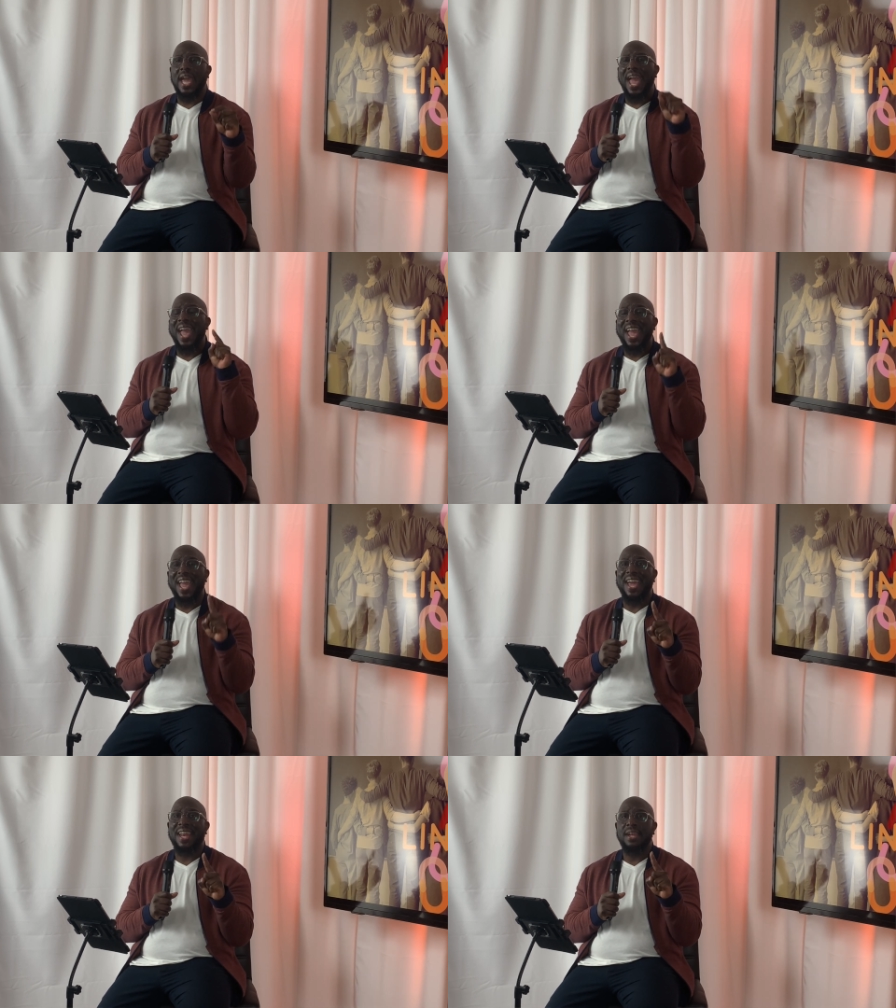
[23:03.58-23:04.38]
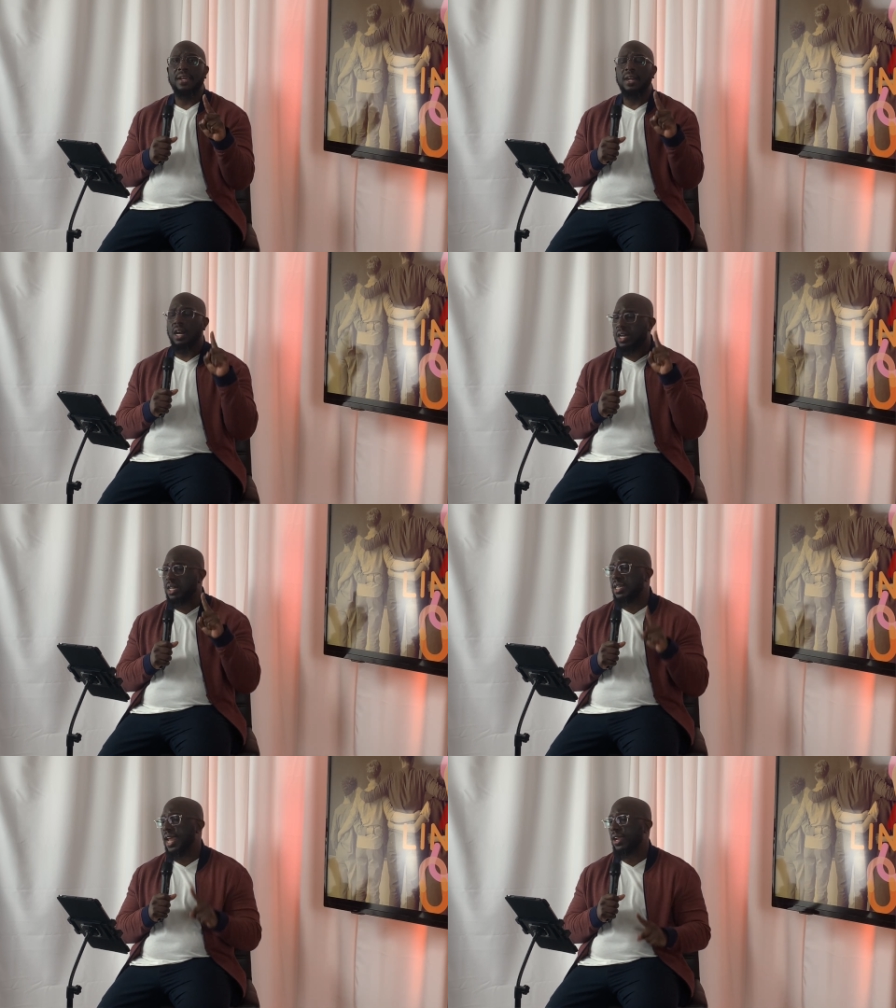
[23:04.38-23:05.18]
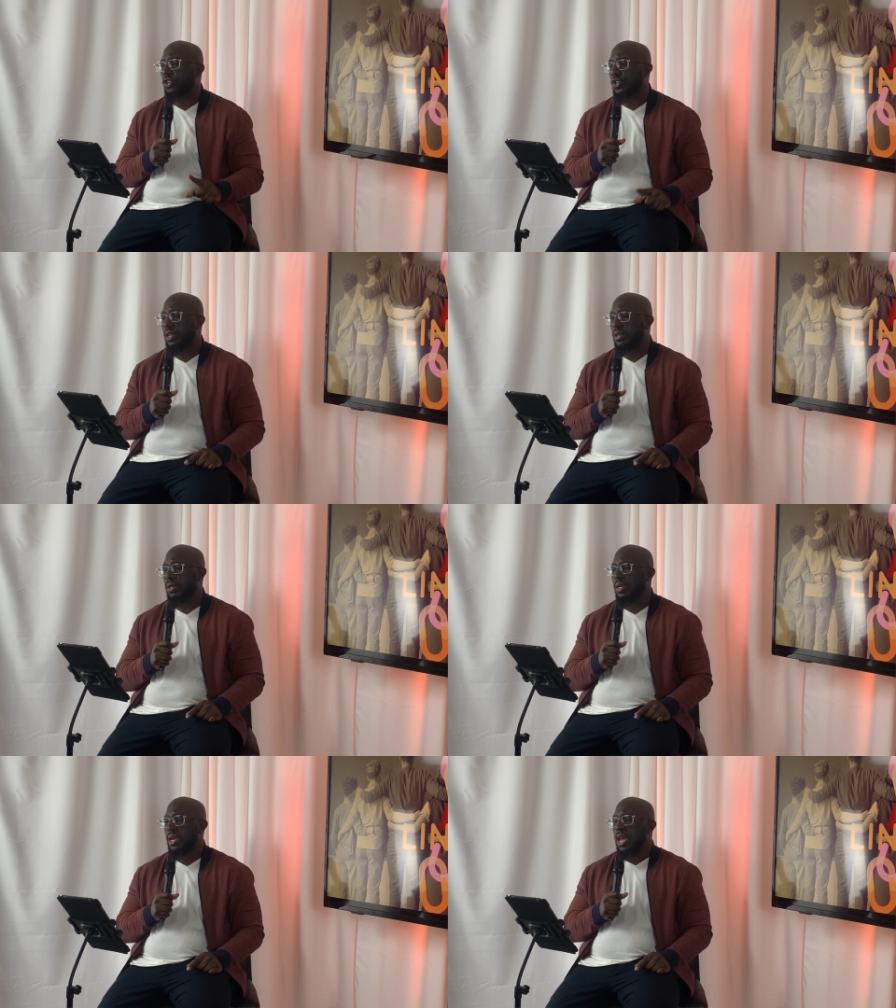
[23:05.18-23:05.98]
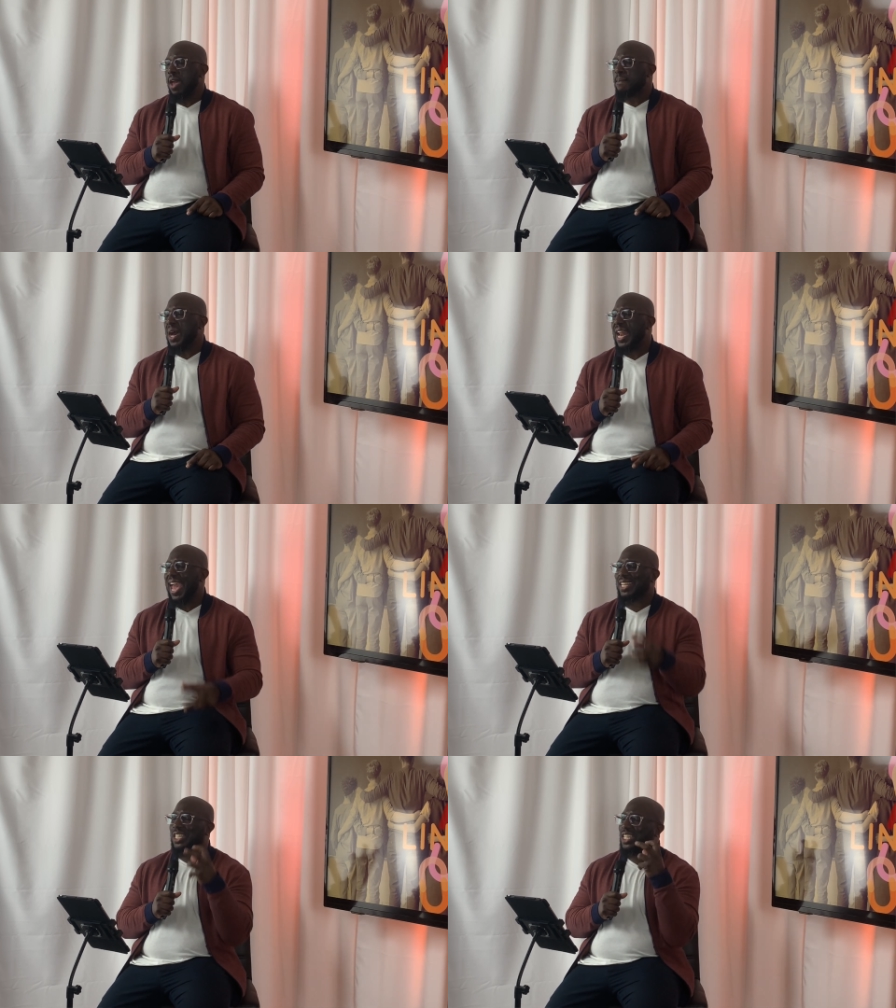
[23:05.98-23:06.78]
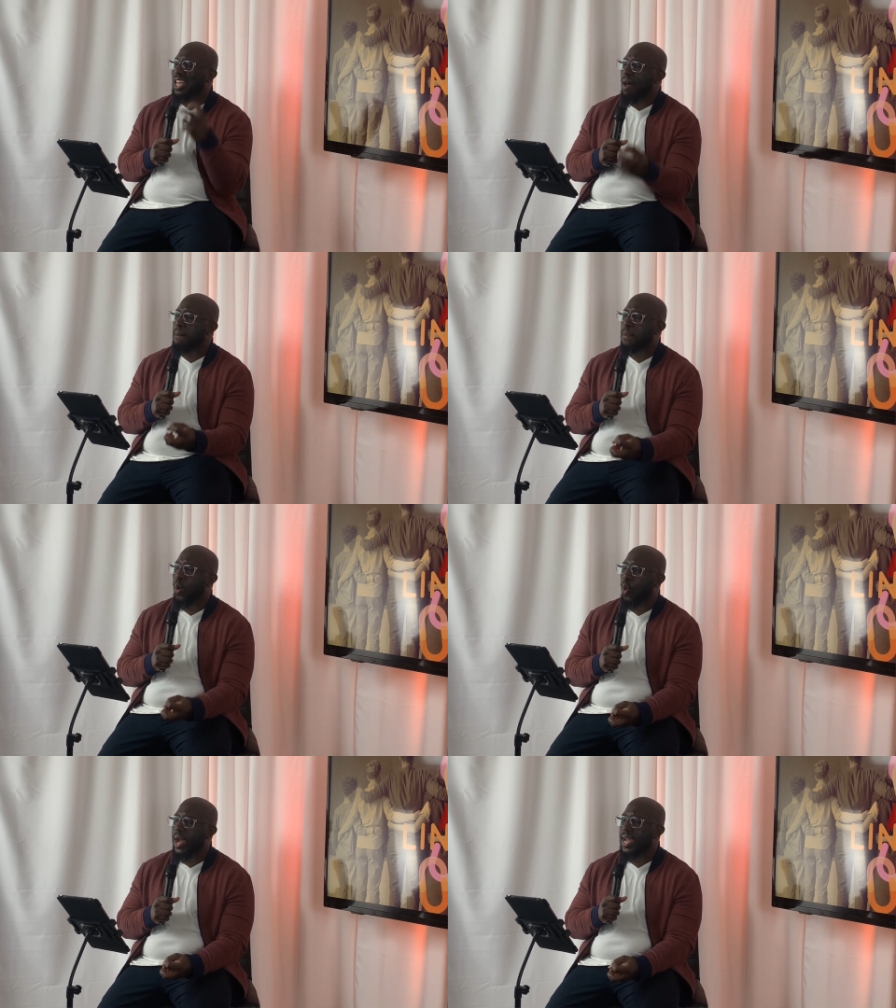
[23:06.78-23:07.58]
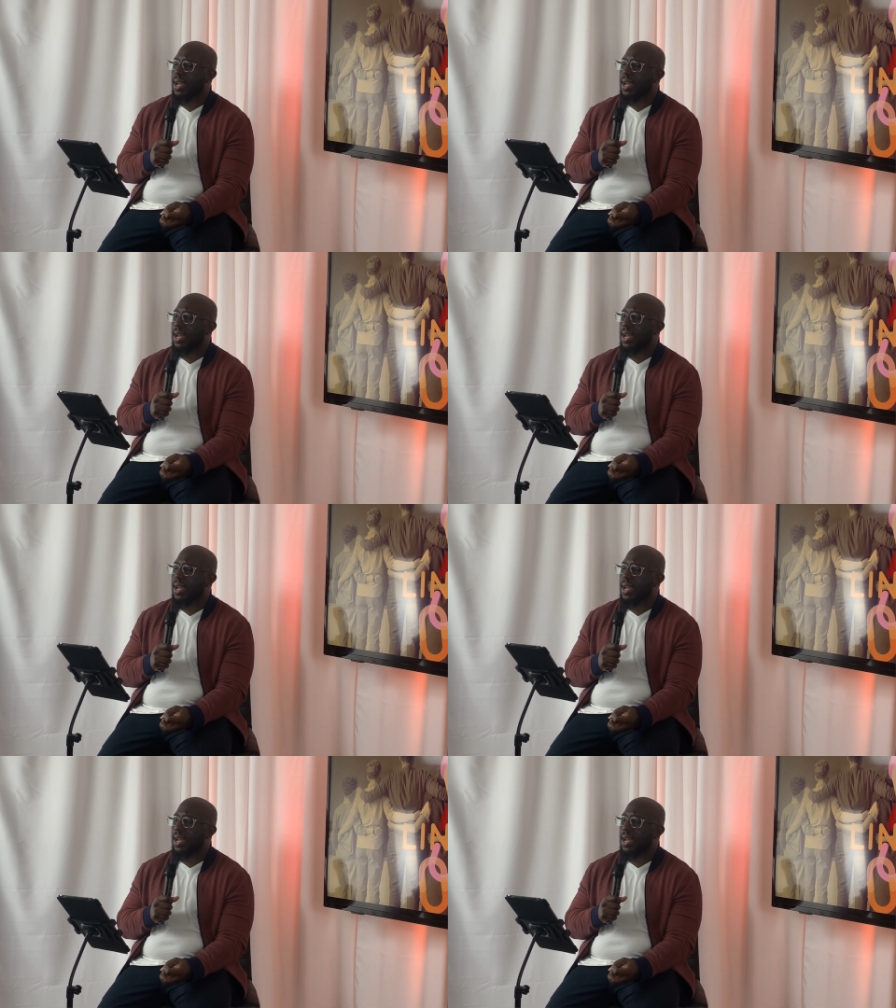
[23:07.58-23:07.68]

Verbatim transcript: had a connection. But at some point,